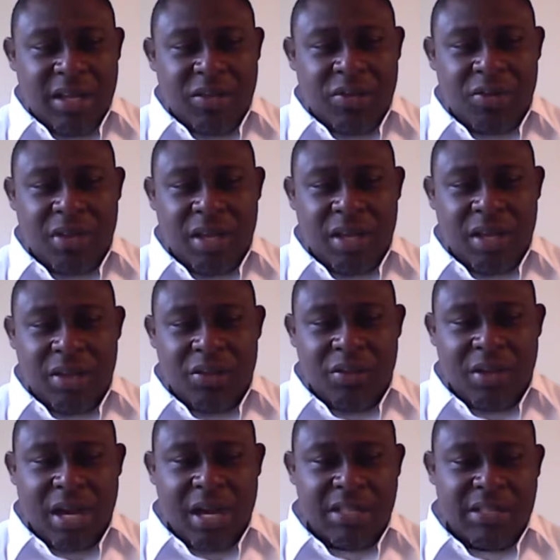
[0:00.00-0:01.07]
Thank you,
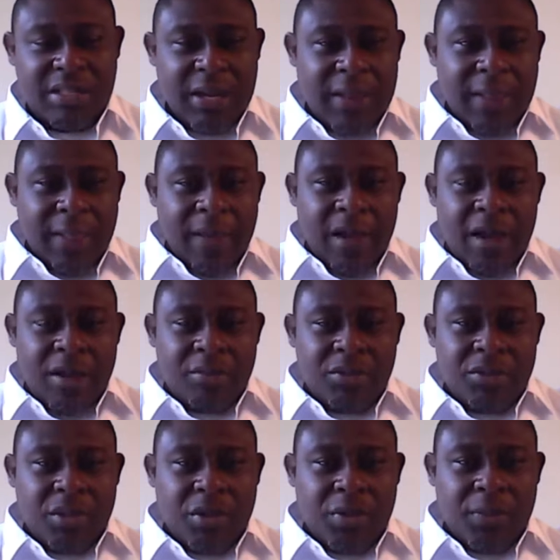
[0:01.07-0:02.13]
guys.
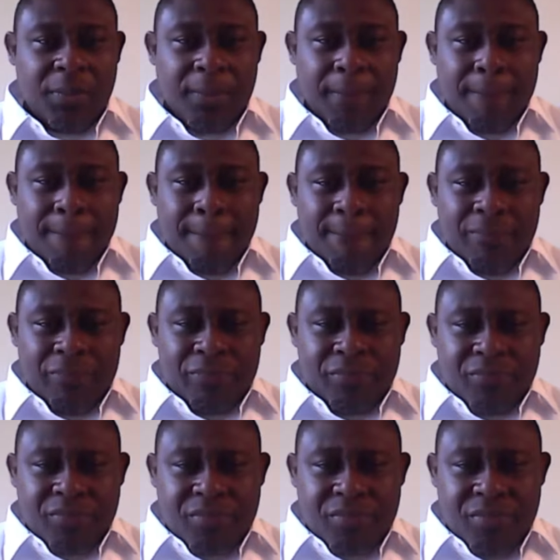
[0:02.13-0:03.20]
So
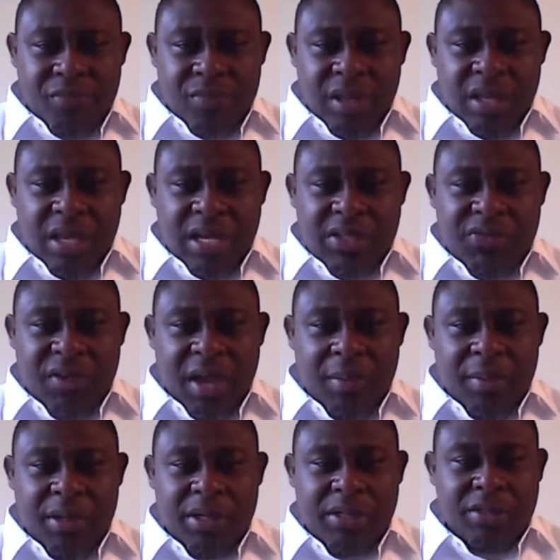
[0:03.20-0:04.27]
yes,
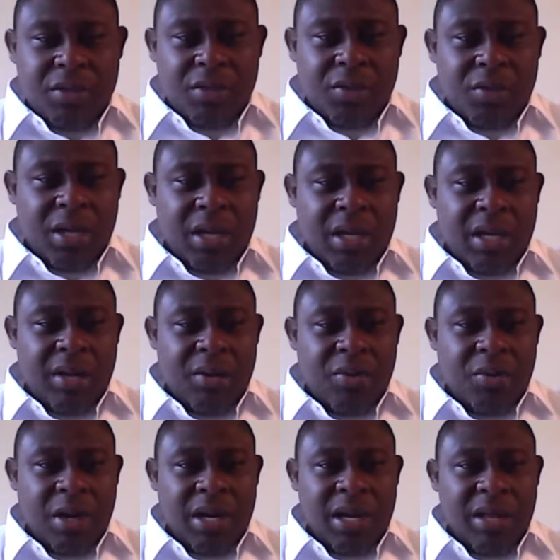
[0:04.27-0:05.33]
family. So
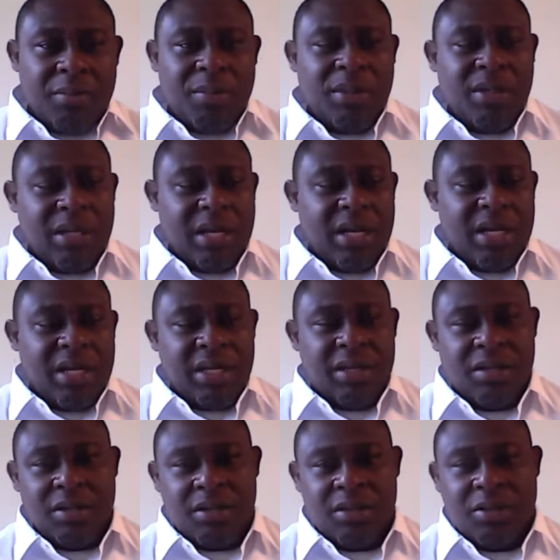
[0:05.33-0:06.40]
what I'll
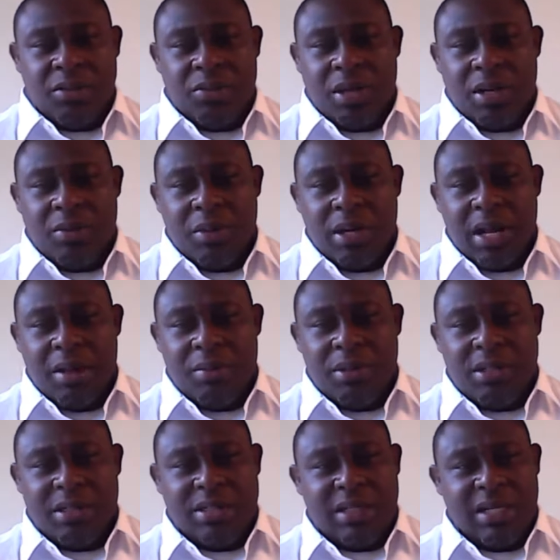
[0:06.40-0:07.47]

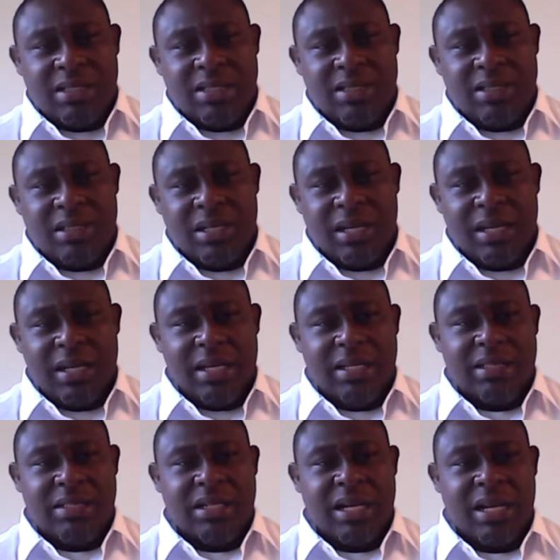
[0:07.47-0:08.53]
be discussing today
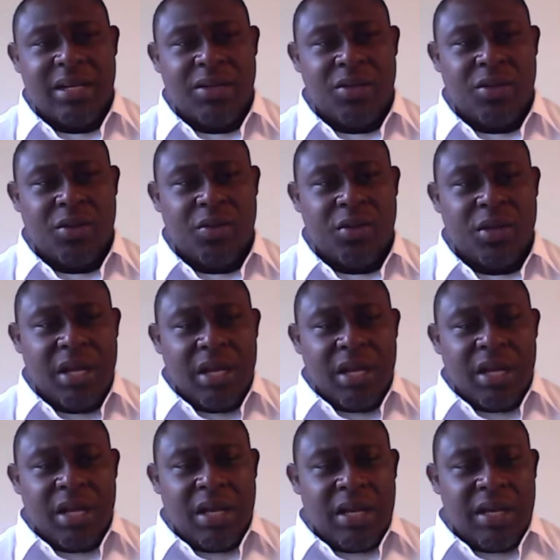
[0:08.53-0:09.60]
is
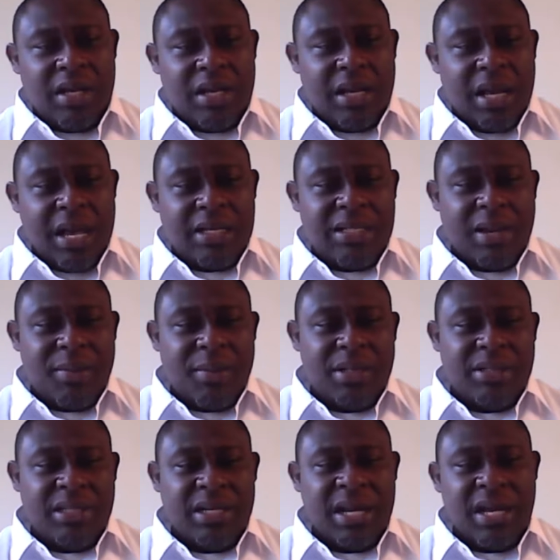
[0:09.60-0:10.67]
as I
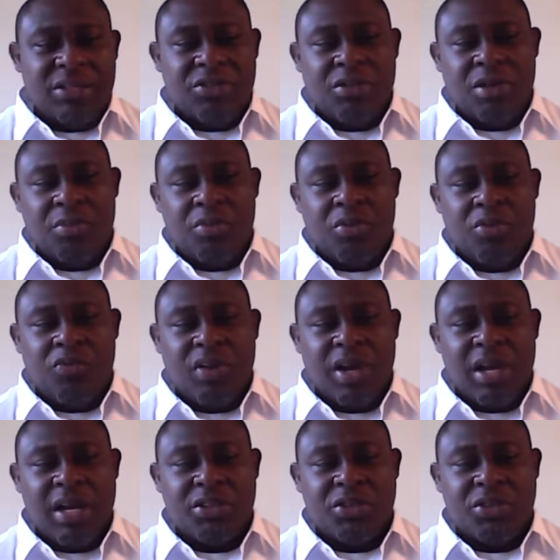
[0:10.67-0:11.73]
mentioned, how to improve
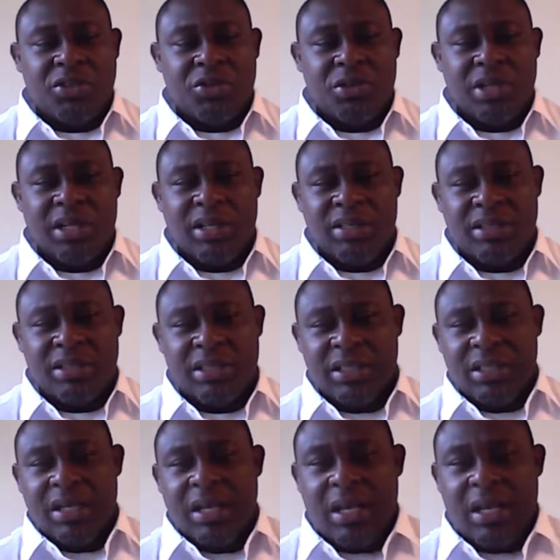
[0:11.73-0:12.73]
financial literacy.